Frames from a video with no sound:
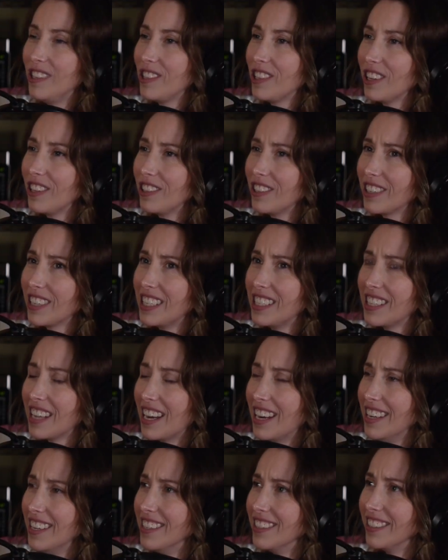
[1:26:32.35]
their look
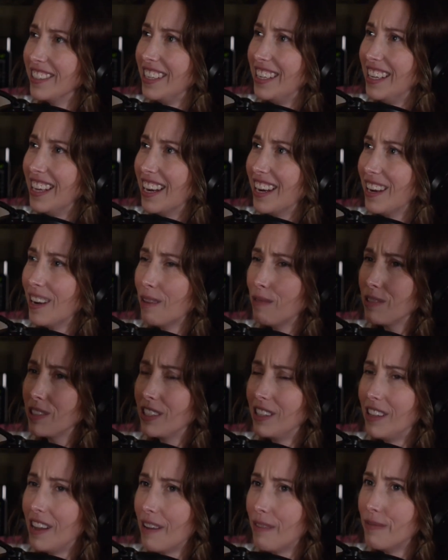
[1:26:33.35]
entirely. I would
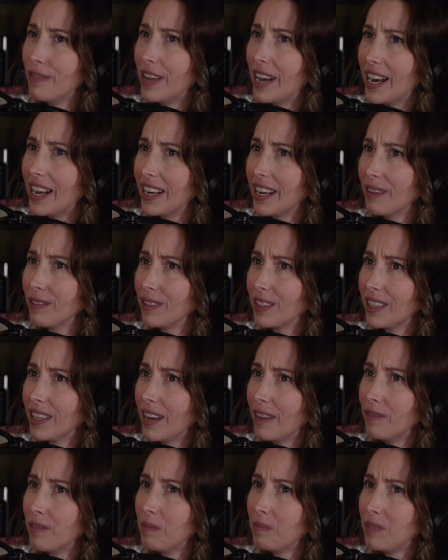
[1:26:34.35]
love that. I would
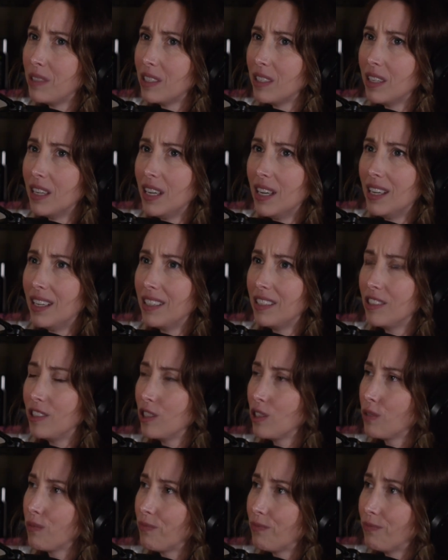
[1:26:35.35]
love them to
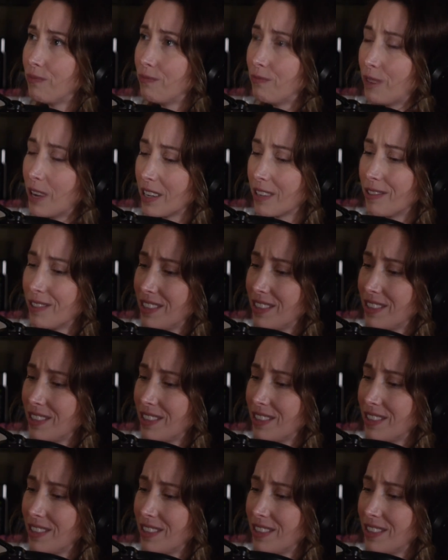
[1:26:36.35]
just fuck with